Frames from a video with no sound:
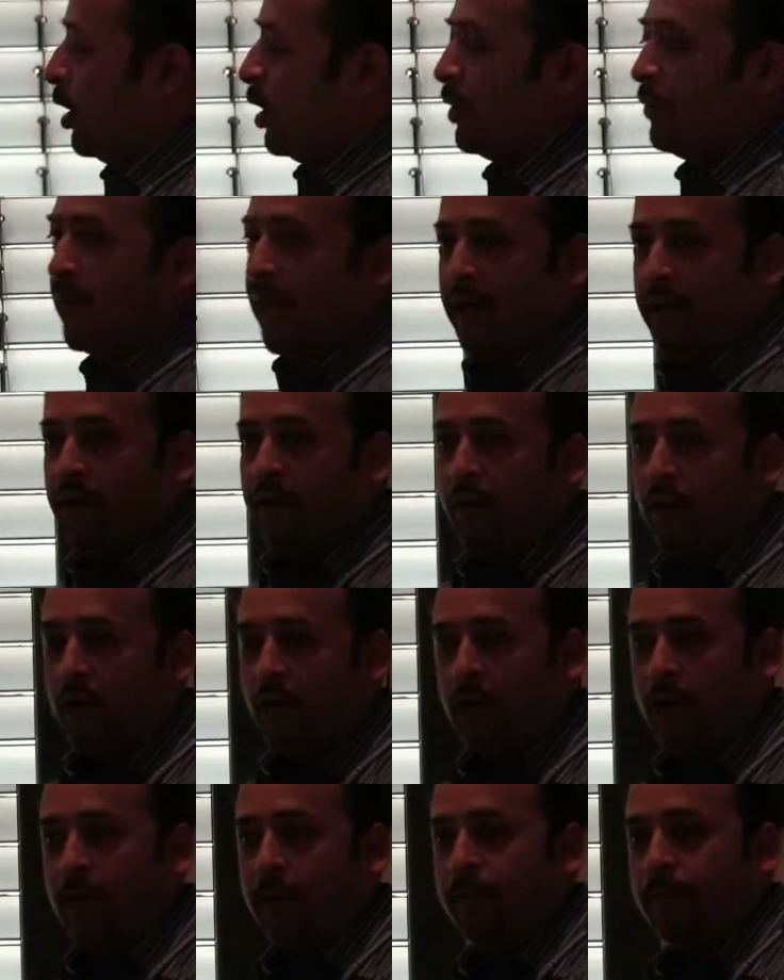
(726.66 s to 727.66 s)
then,
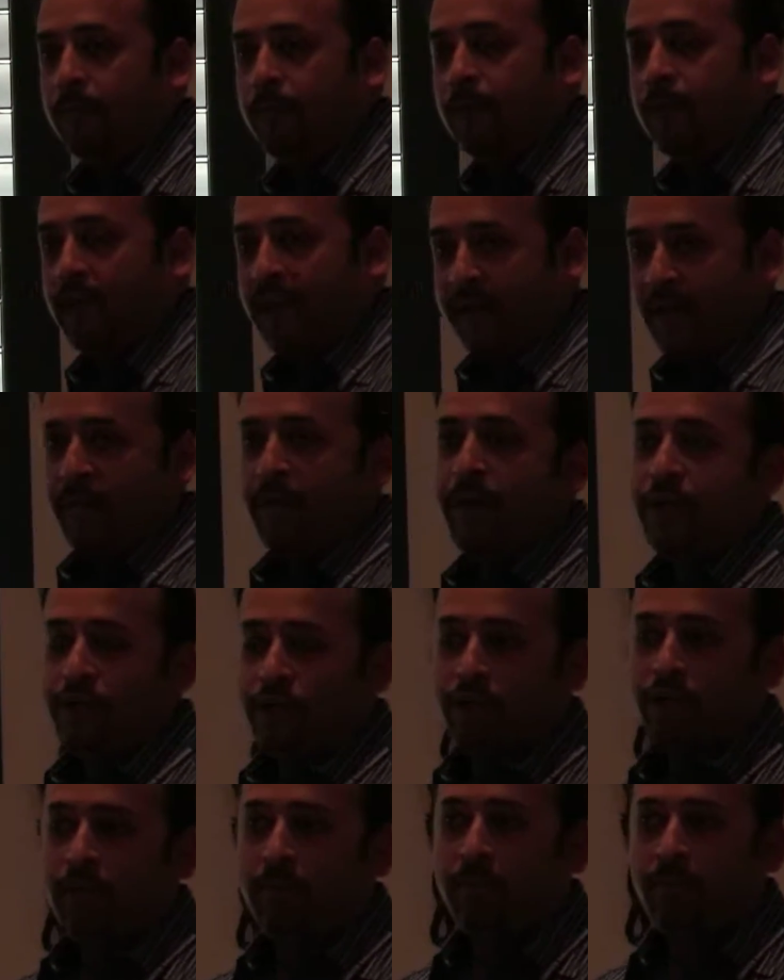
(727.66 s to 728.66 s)
like I
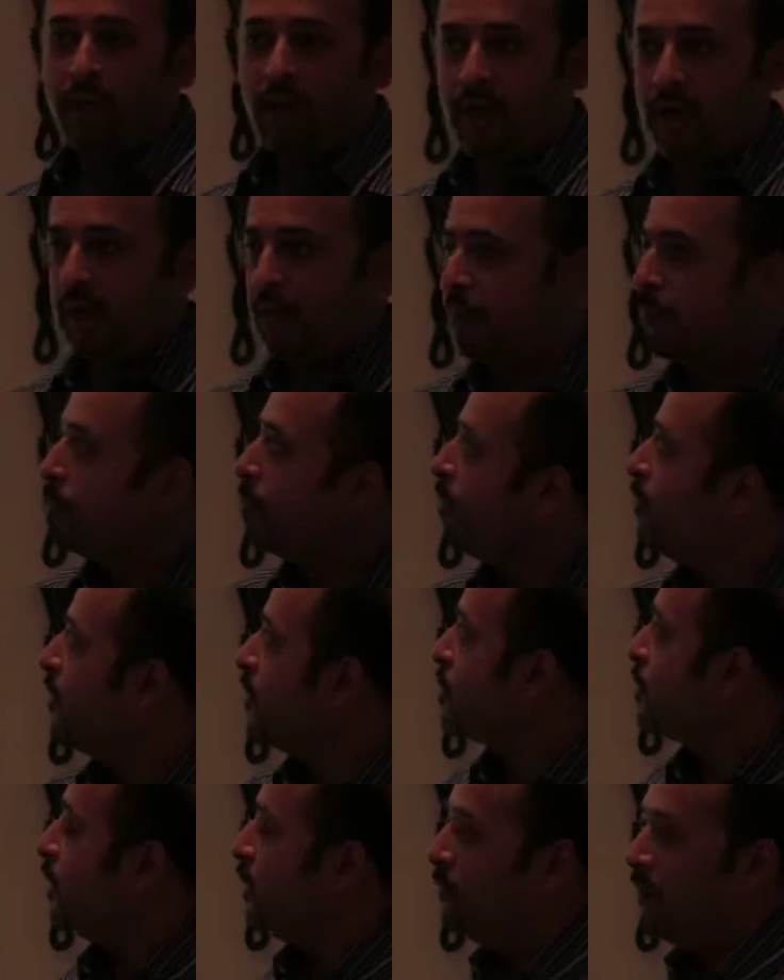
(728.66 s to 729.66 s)
mentioned
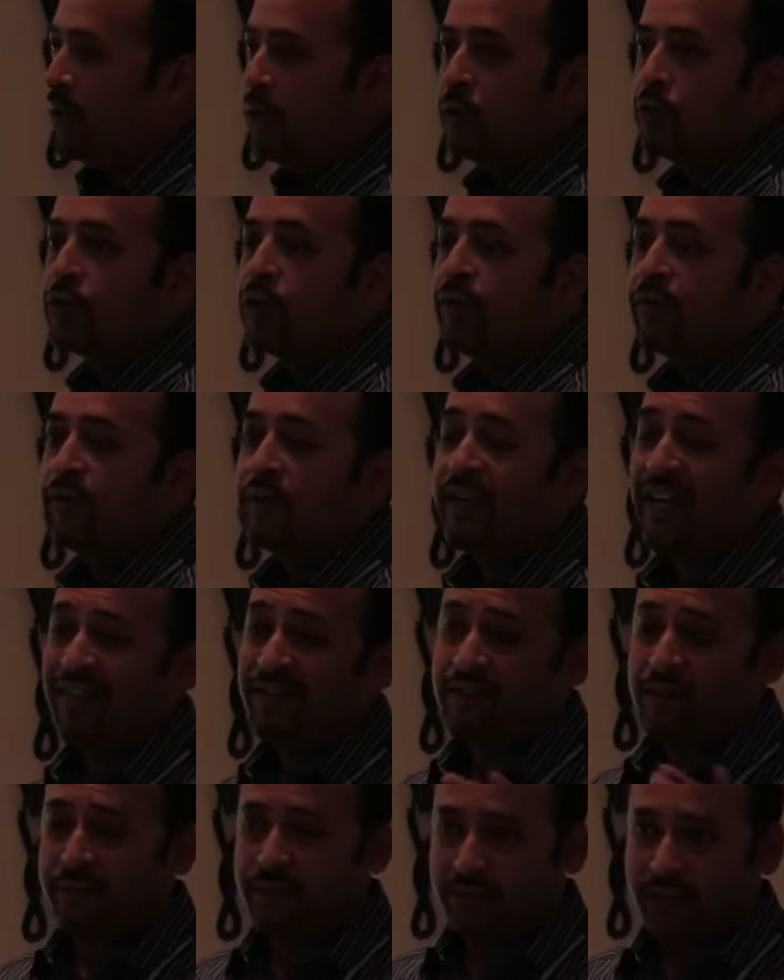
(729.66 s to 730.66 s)
previously, we use different
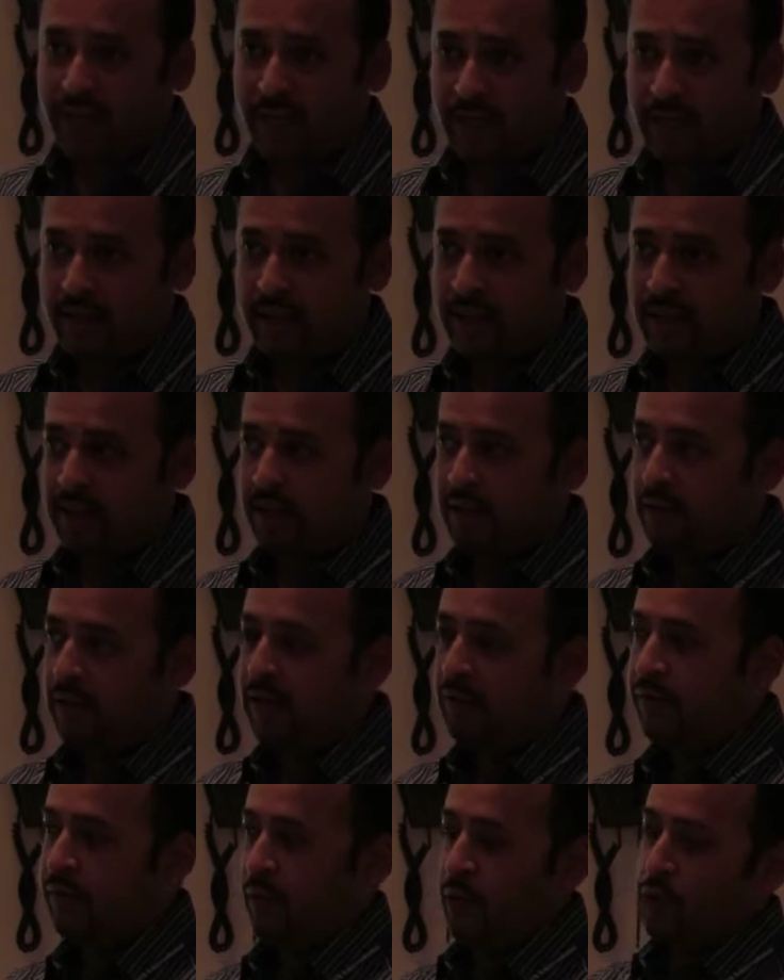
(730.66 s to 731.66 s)
types of cells
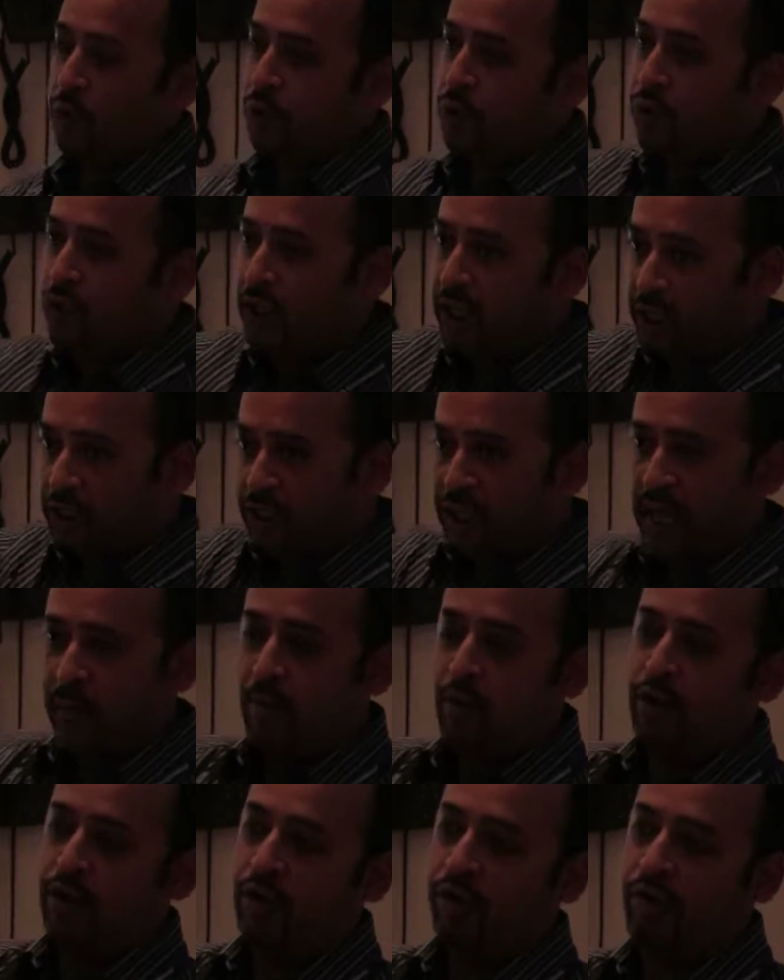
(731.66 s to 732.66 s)
to seed them
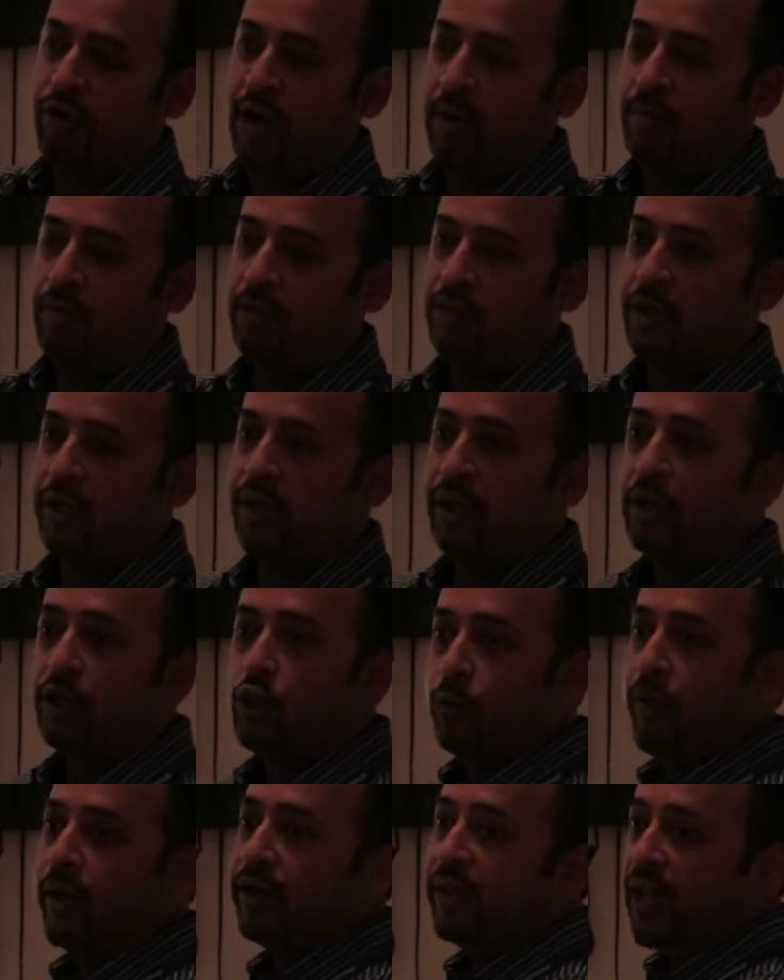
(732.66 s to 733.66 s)
on the fibers and
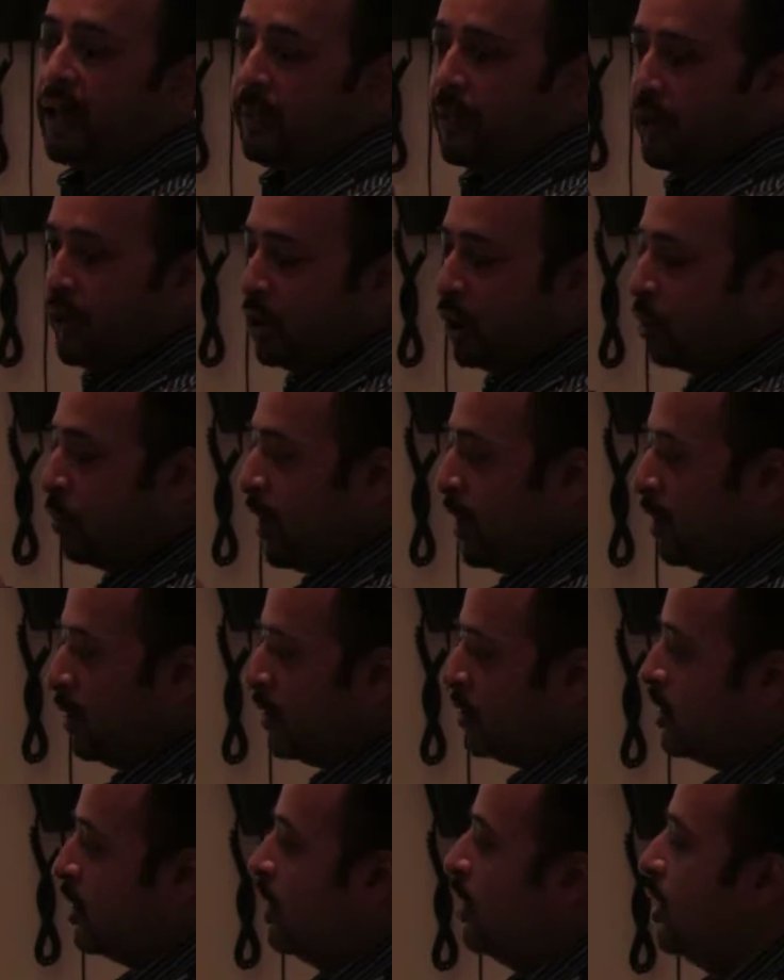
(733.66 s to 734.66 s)
incubate them in incubators.